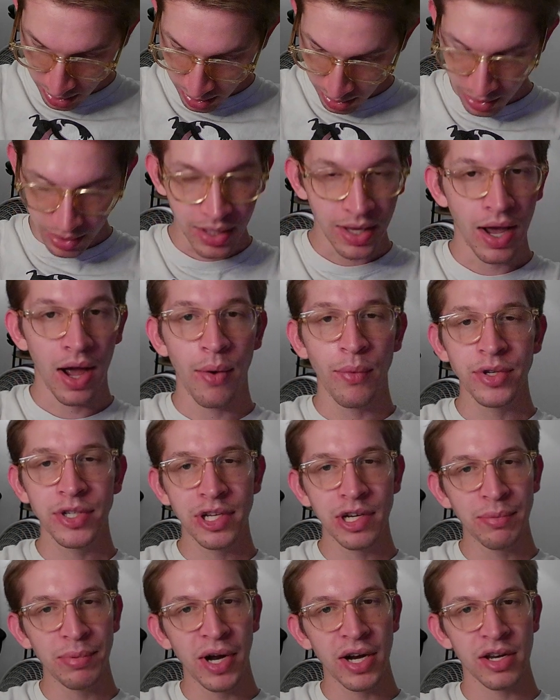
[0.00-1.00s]
Yeah, I was
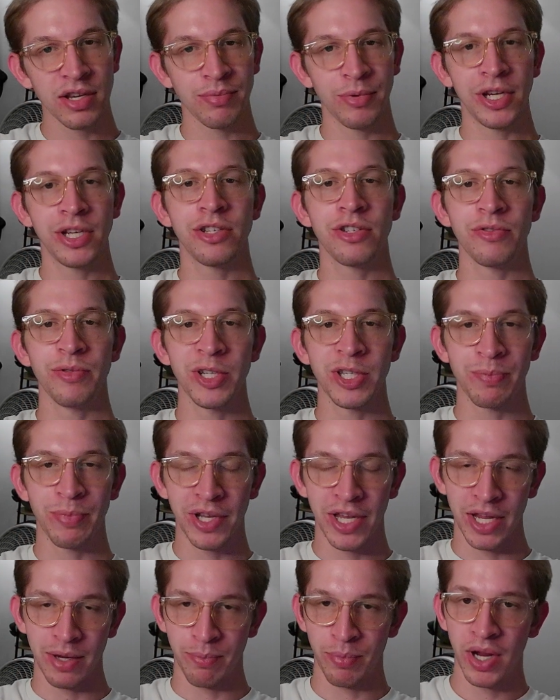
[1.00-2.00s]
gonna practice my instruments, but
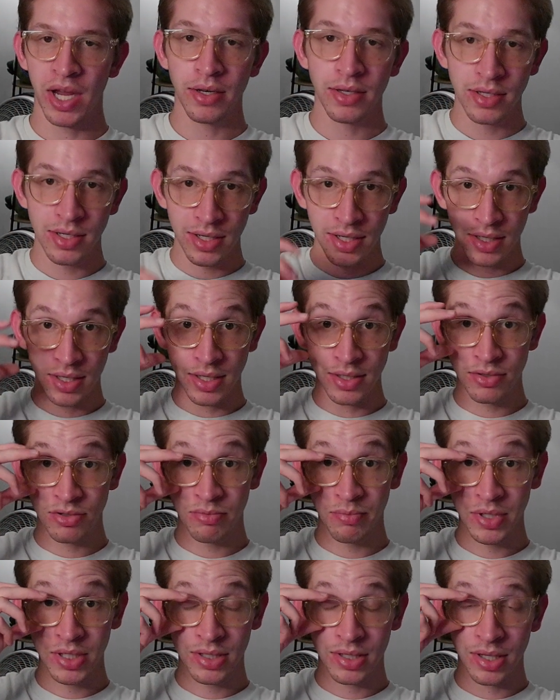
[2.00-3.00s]
like practicing
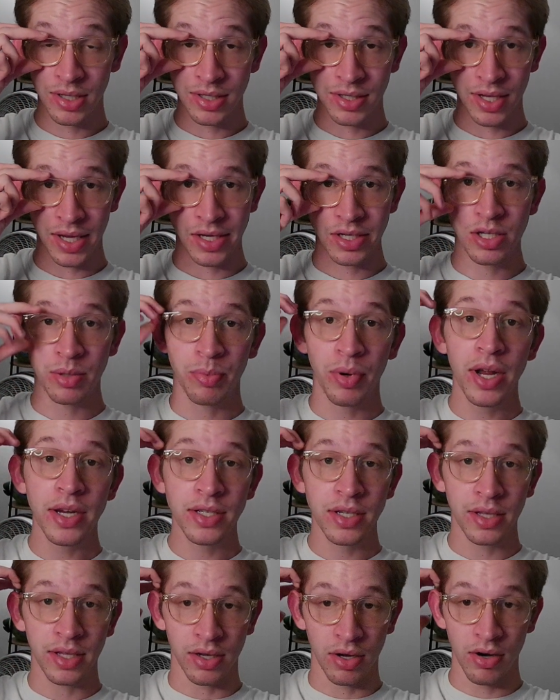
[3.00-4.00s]
instruments is like
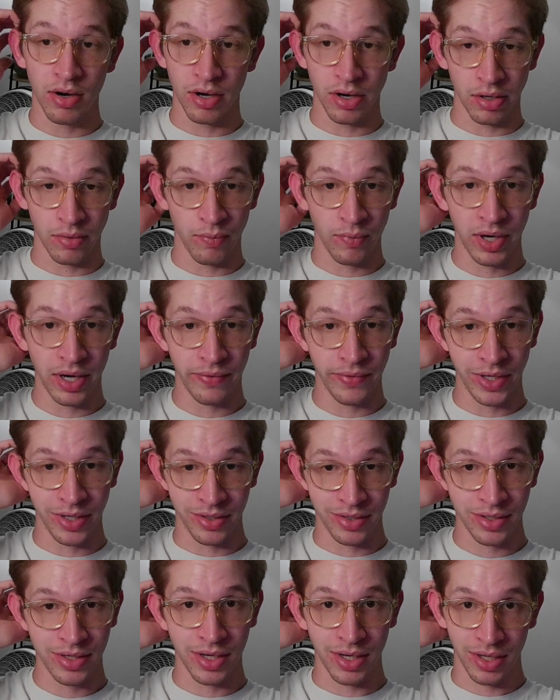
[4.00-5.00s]
surprisingly hard whenever you're
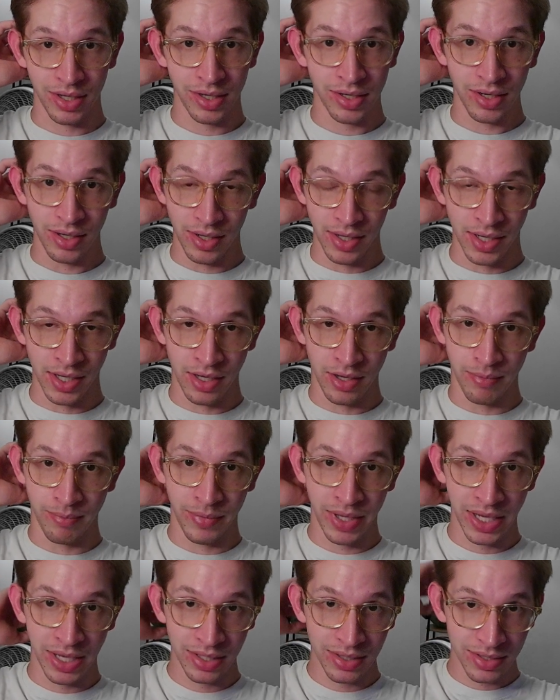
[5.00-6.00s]
sick.
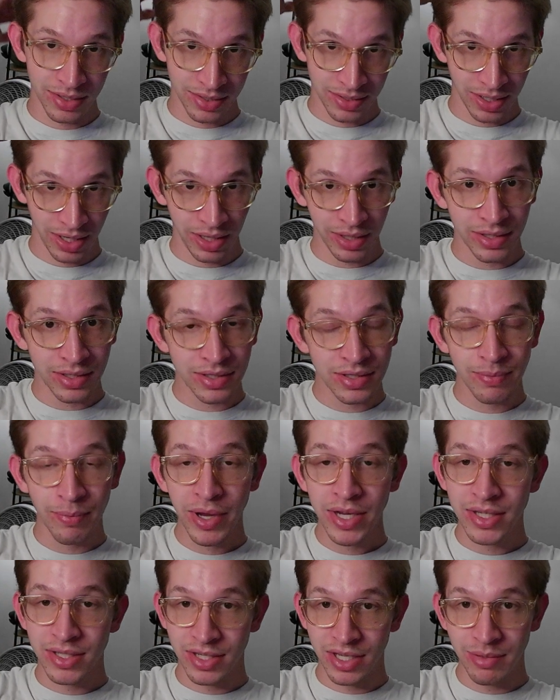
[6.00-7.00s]
Like it's
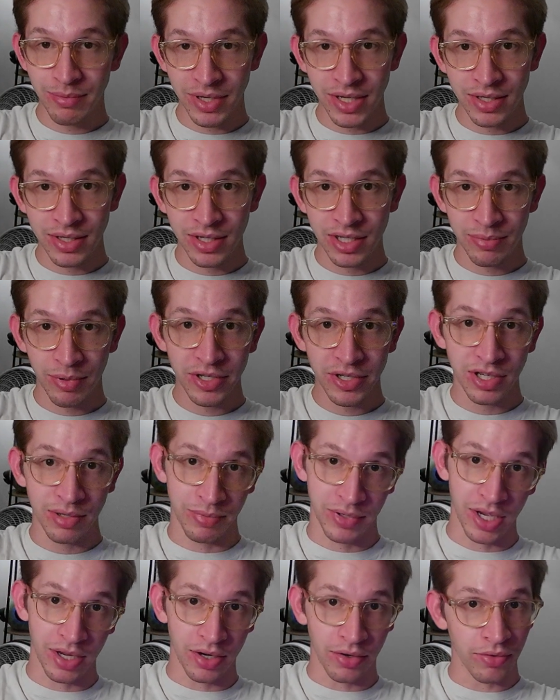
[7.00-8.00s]
might seem easy, especially
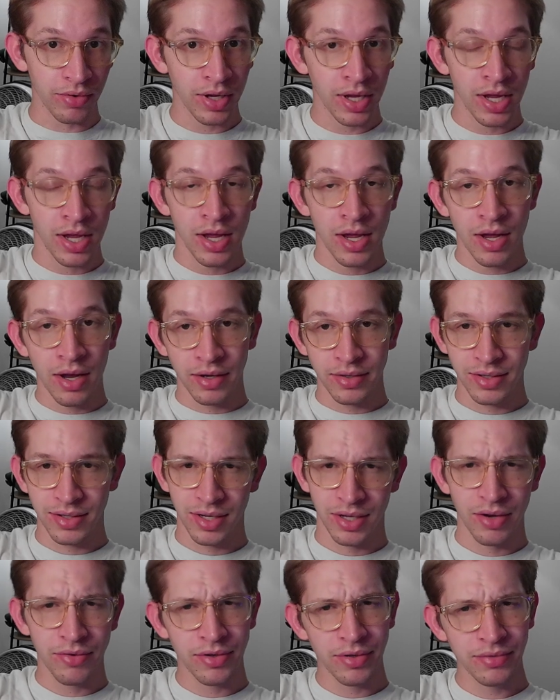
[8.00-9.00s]
piano, because it's like,
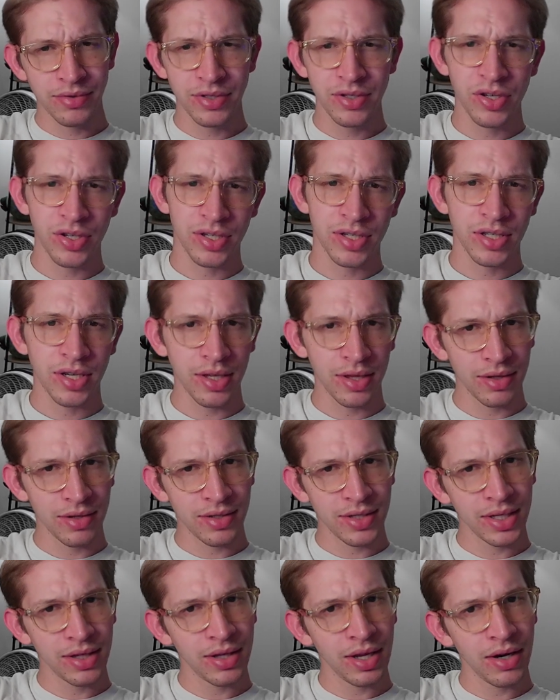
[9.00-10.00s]
oh, don't you just
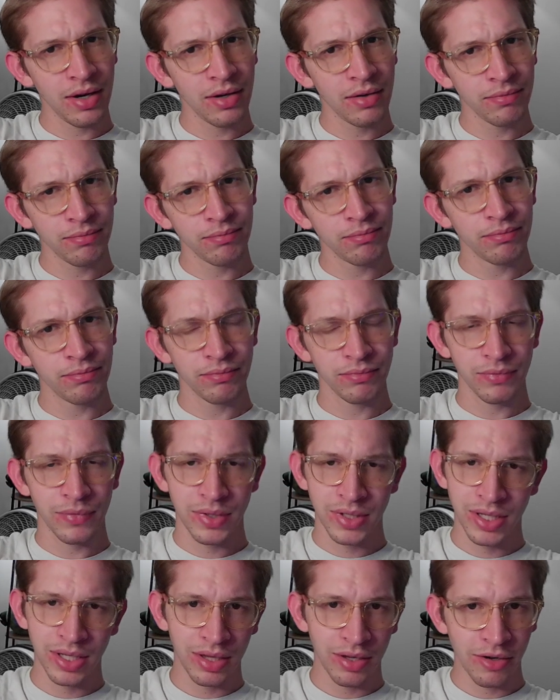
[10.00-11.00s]
sit there
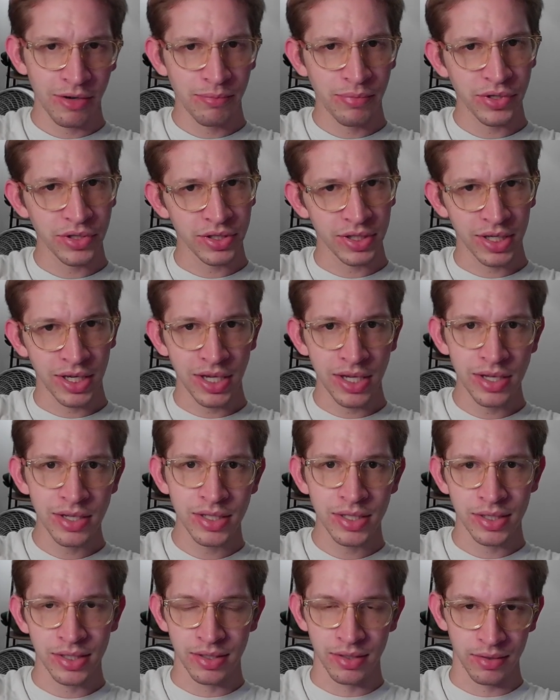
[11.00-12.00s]
and push the
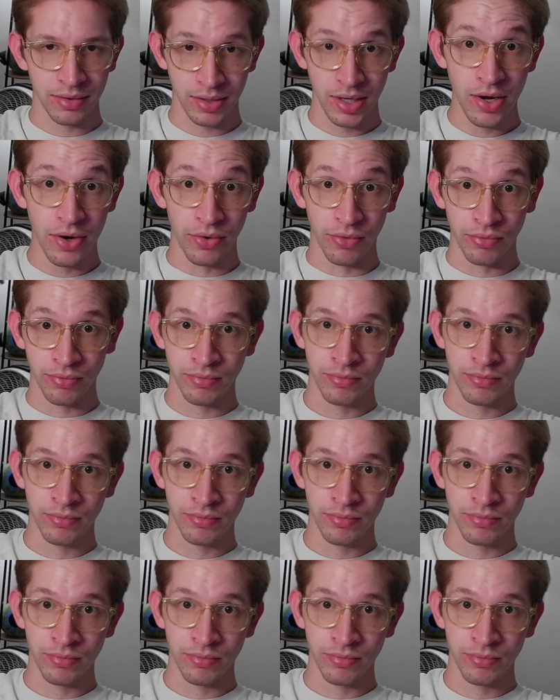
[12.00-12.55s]
keys? No,